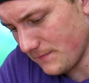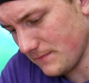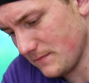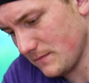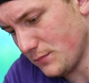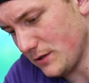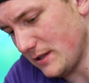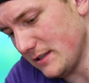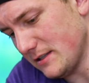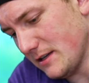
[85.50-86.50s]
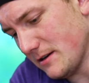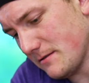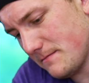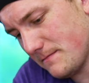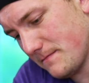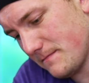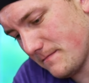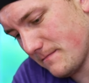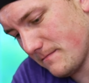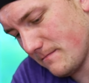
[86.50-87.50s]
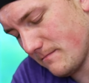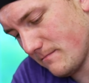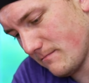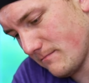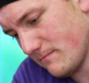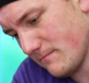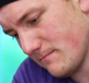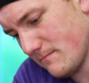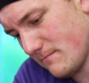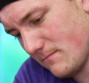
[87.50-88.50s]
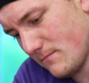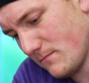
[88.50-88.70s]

[no speech]